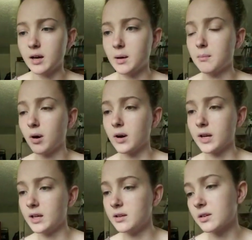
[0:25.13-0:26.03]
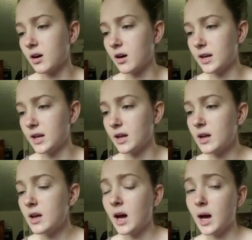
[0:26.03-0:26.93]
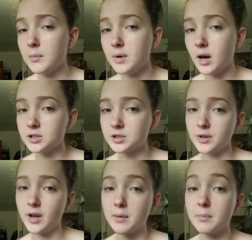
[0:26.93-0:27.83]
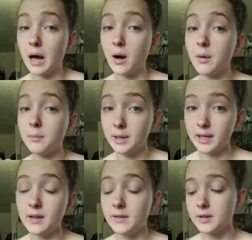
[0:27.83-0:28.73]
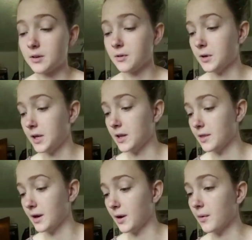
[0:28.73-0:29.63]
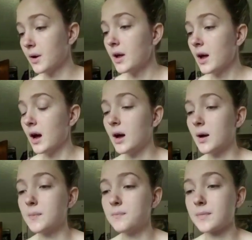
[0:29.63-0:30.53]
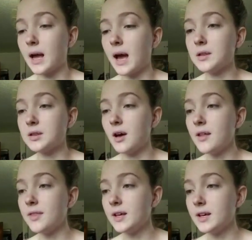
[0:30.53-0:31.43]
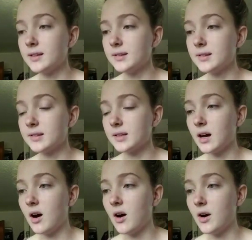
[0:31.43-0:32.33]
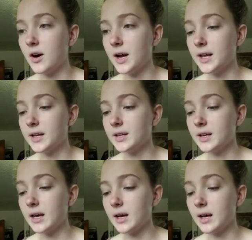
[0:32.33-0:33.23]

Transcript: markings on it. I'm not sure that I believe it's Korean though. I saw this on